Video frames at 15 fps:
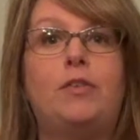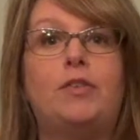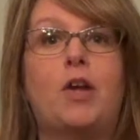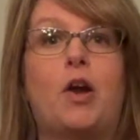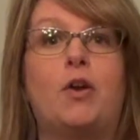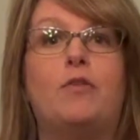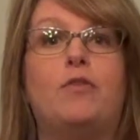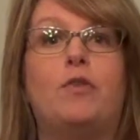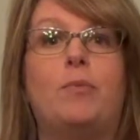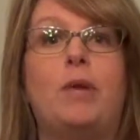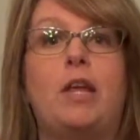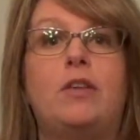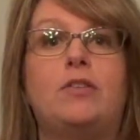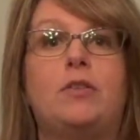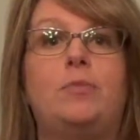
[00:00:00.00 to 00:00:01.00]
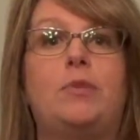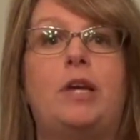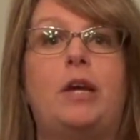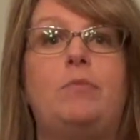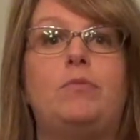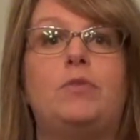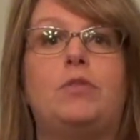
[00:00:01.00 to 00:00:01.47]
it's hard for me
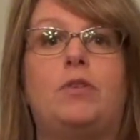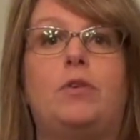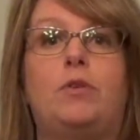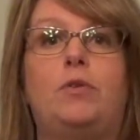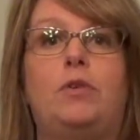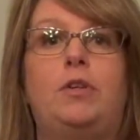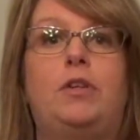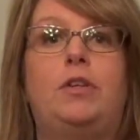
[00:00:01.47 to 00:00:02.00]
sometimes, so